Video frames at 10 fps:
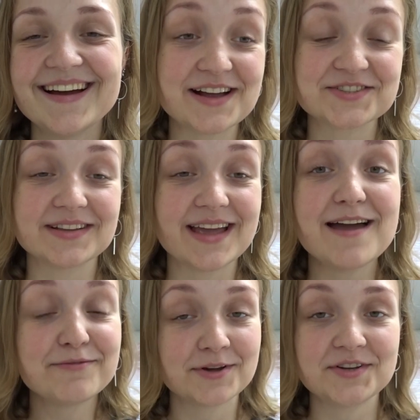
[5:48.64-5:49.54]
Actually,
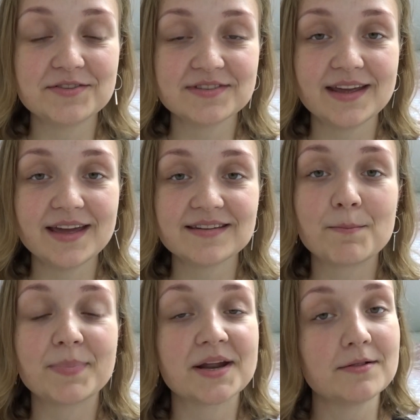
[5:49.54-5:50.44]
I've not used it,
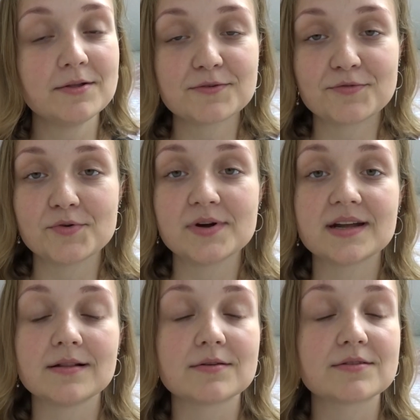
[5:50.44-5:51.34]
but I looked through
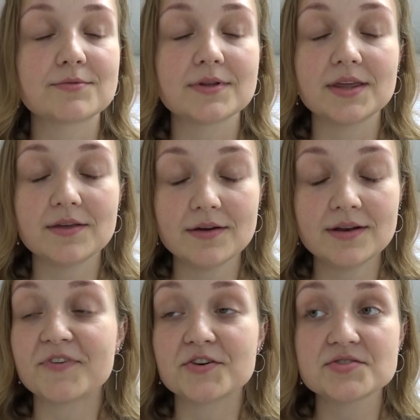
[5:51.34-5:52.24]
it. It looks really
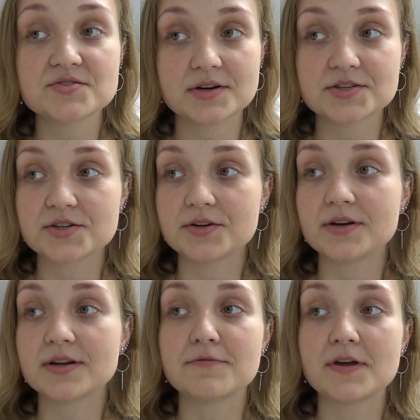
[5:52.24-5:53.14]
good, very
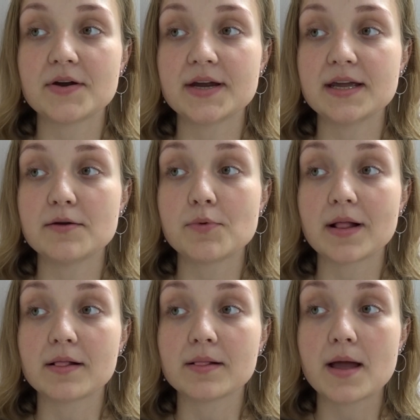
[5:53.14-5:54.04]
structured, very
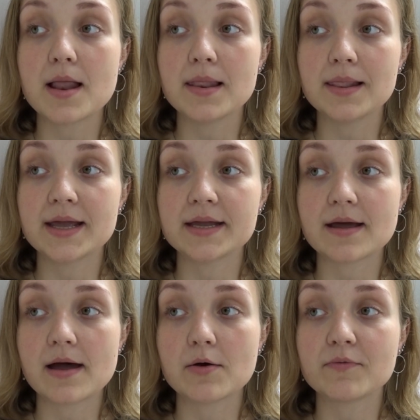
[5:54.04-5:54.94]
well laid
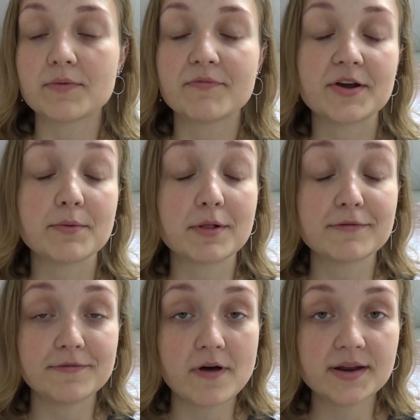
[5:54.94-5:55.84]
out, but very well
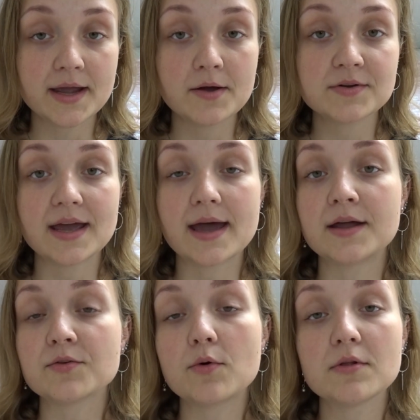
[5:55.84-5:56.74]
thought out,
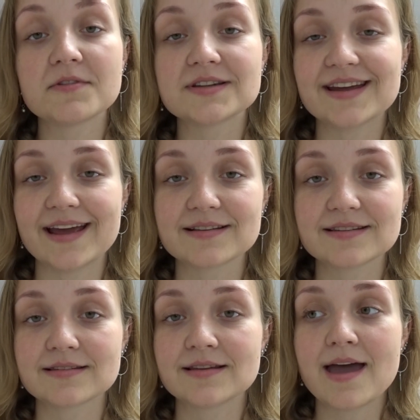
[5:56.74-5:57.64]
and all of the
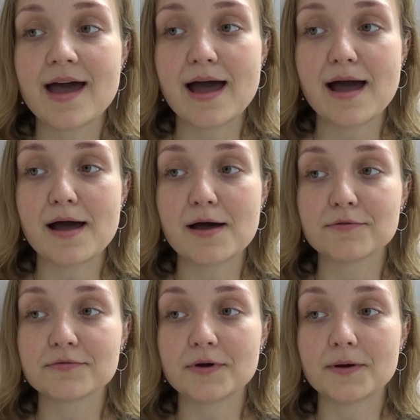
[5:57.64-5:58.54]
texts
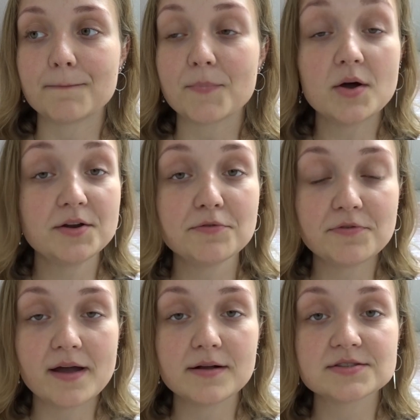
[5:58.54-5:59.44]
have audio
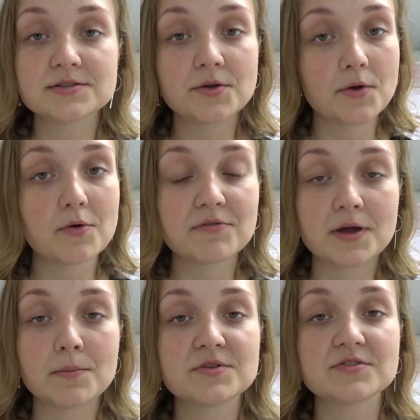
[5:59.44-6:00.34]
files to go with
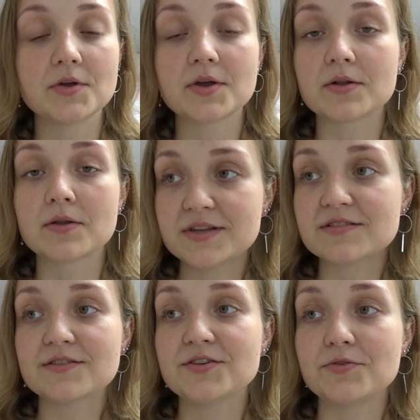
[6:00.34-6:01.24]
them, so you can
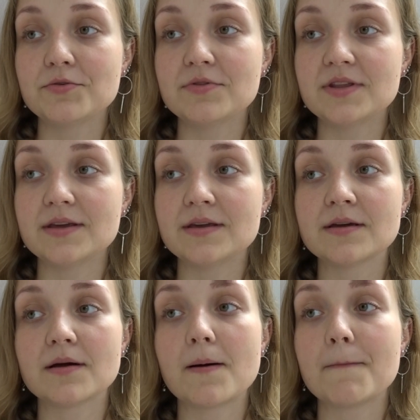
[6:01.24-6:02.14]
listen to
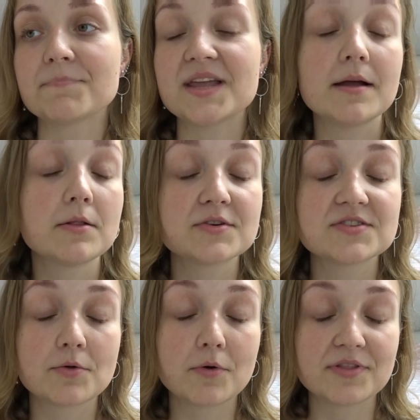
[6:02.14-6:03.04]
the
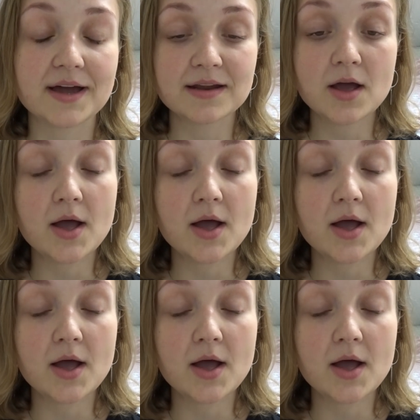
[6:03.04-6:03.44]
dialogues and all of that.